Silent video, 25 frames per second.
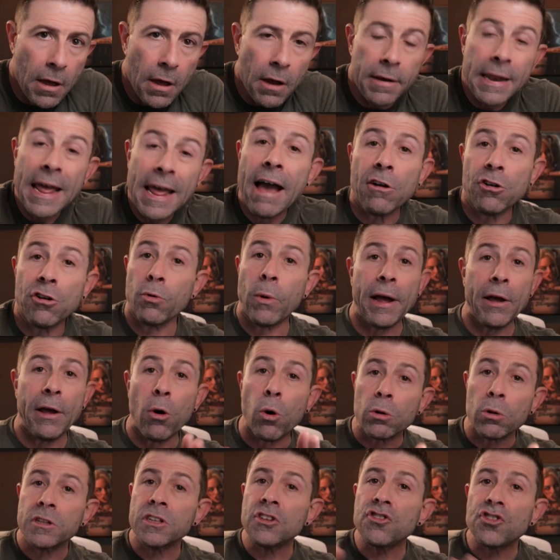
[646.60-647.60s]
Now, do I
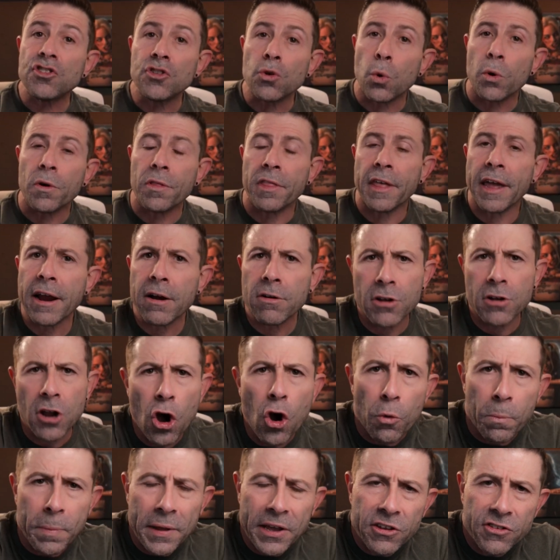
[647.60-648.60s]
only store there?
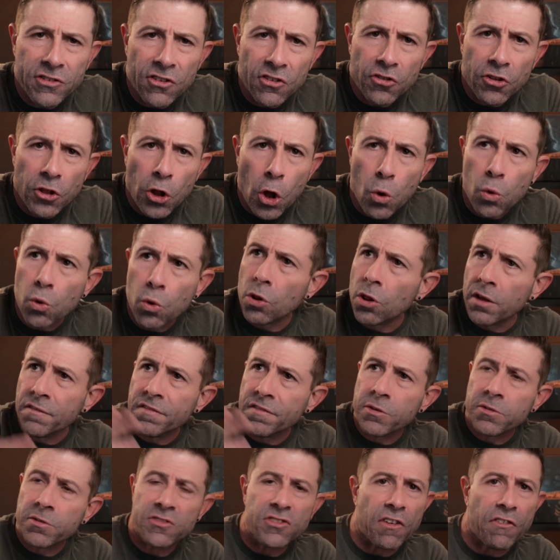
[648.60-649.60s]
No, because it's local and
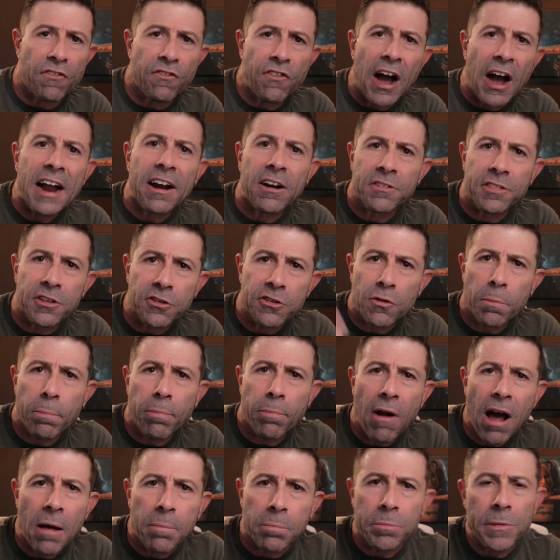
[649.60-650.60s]
there's a fire, there's a
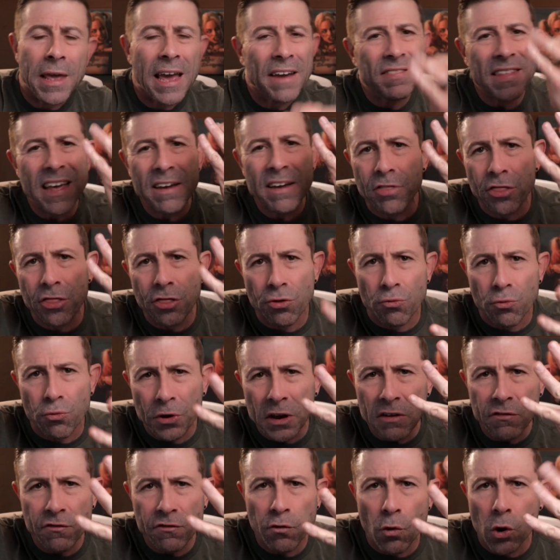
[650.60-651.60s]
problem. You have to have
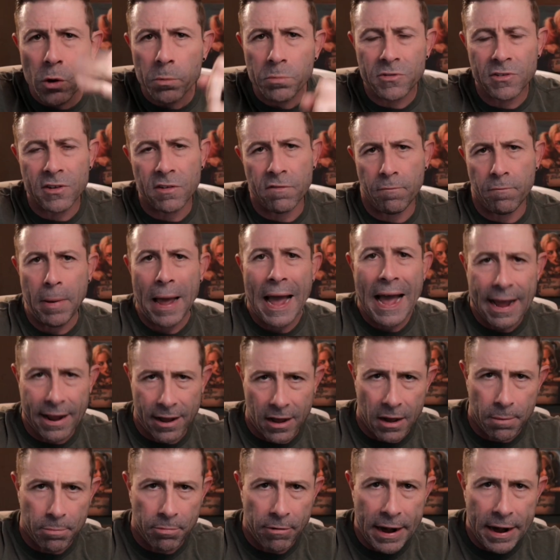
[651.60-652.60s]
three forms of
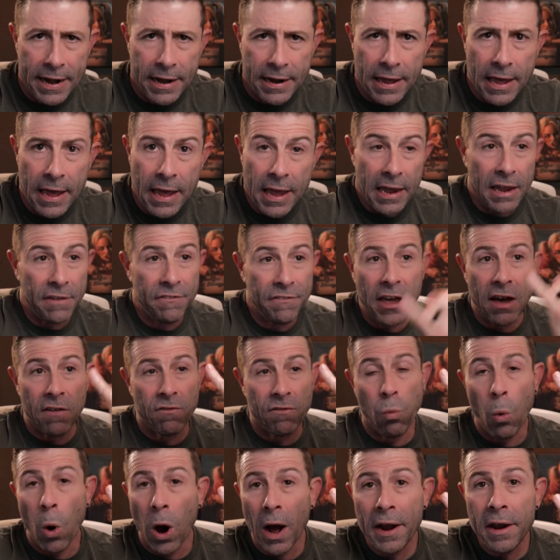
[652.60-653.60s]
backup, right? If you
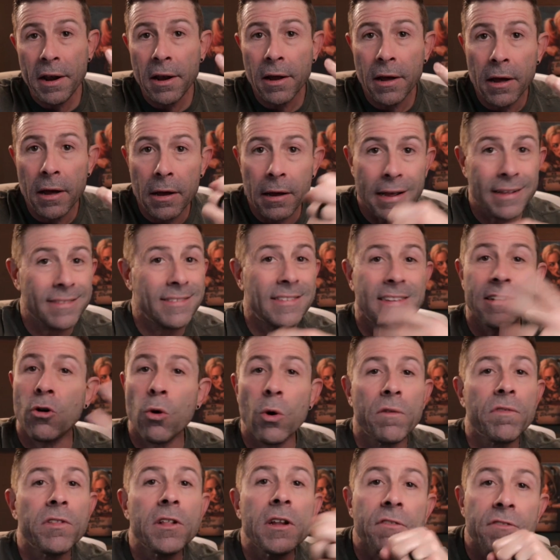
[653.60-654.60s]
have one, it's the
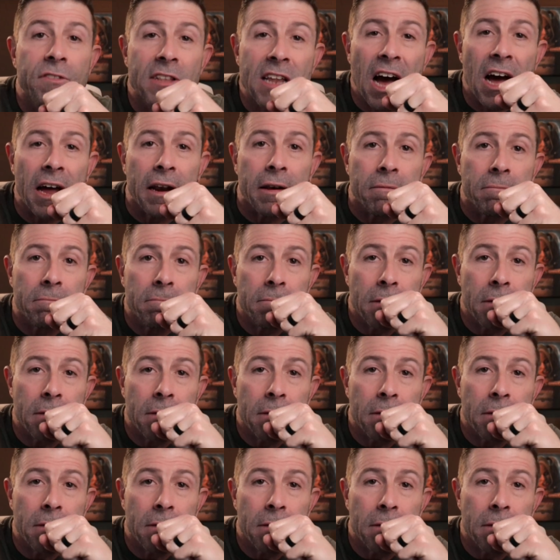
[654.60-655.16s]
equivalent of none,